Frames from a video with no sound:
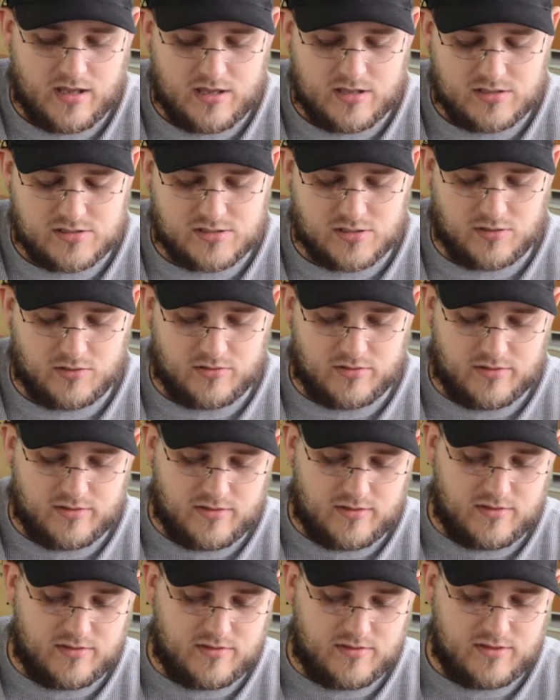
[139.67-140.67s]
So
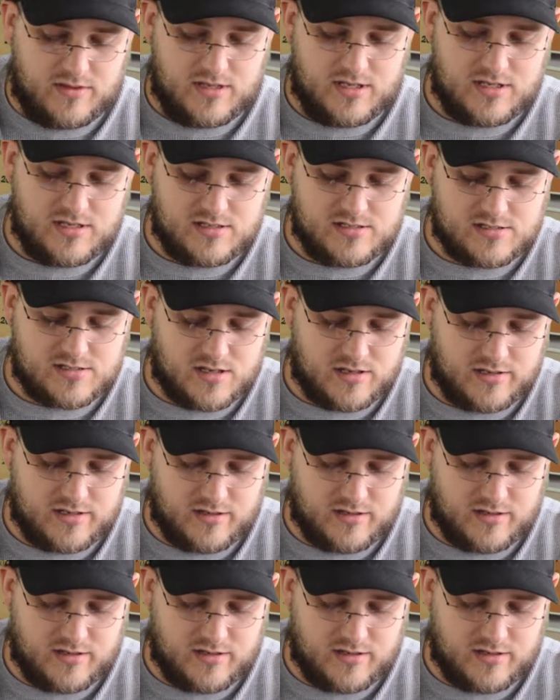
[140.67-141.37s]
these are